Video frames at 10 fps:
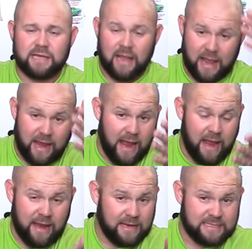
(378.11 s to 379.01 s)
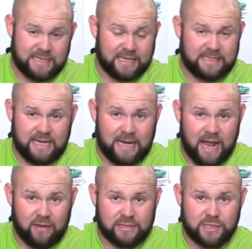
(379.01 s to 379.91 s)
a, a 16
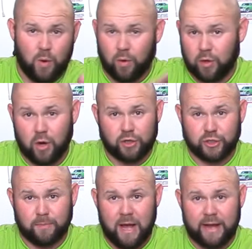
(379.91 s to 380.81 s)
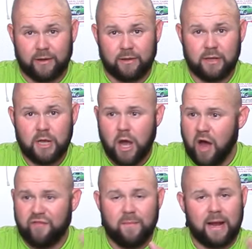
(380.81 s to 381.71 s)
ounce or larger bottle
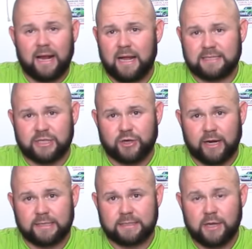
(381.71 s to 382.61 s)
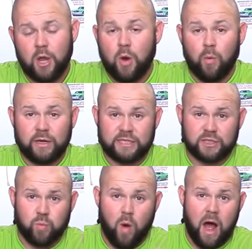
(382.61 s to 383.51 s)
of my concentrates, which
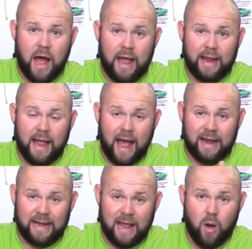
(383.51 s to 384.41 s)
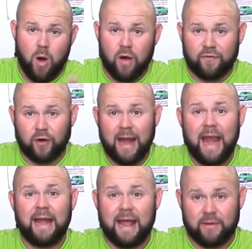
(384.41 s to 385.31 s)
is why I now offer
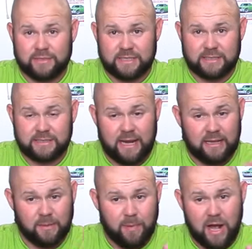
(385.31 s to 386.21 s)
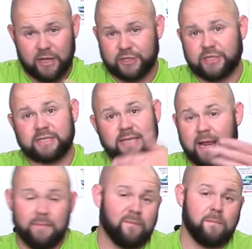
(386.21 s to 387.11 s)
8 ounces in the polishes
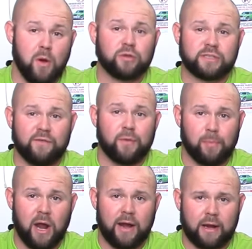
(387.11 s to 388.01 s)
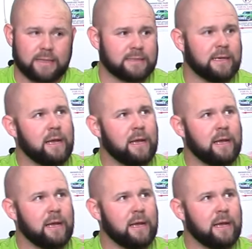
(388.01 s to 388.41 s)
and most of the products.